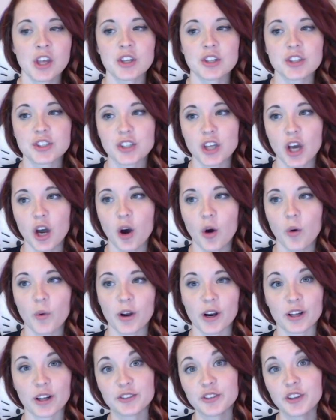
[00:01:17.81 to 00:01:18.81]
So
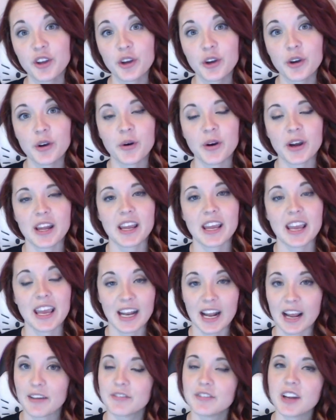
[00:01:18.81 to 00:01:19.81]
what I'll do,
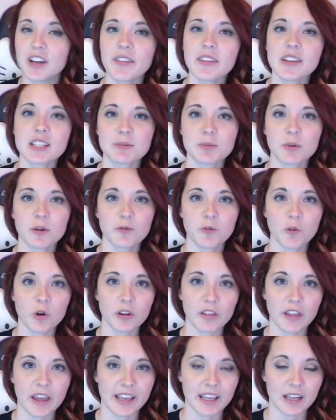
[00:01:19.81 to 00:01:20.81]
and I've done this
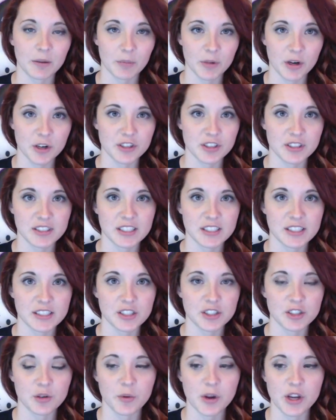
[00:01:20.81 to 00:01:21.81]
before like in emergency
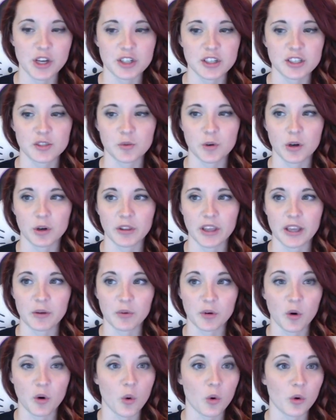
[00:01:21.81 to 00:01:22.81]
situations where like
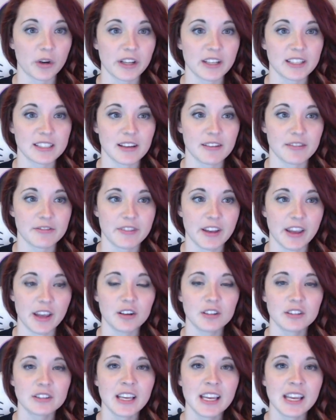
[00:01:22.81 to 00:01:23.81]
recordings have
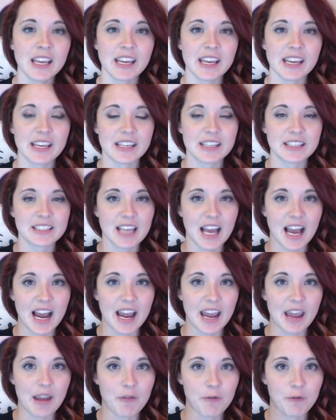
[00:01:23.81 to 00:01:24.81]
failed, is
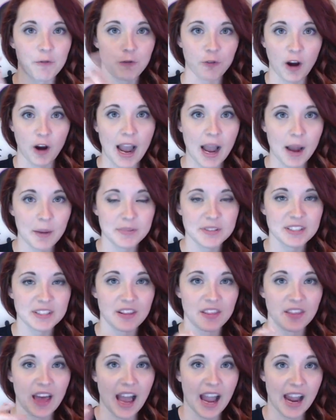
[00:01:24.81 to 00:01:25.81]
I Fraps
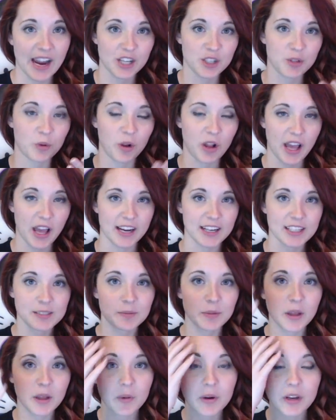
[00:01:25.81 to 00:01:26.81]
the actual
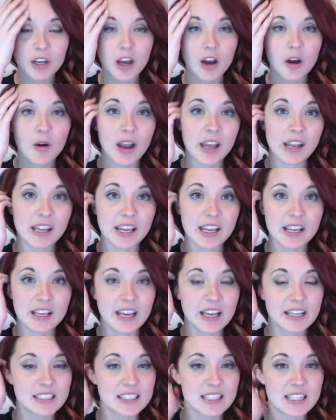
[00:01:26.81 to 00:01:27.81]
XSplit window, and
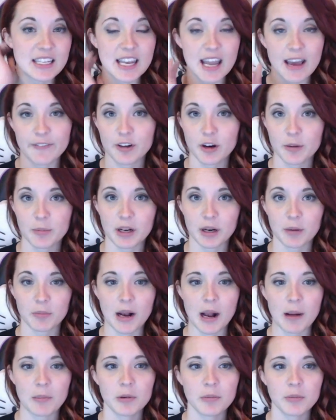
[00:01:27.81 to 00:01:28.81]
it's never been a
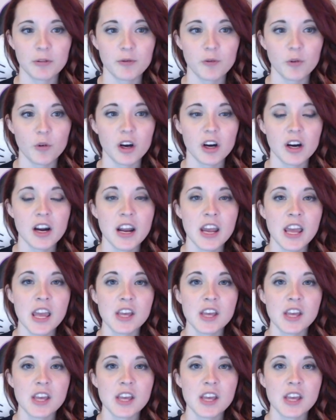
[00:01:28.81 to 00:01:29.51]
problem before.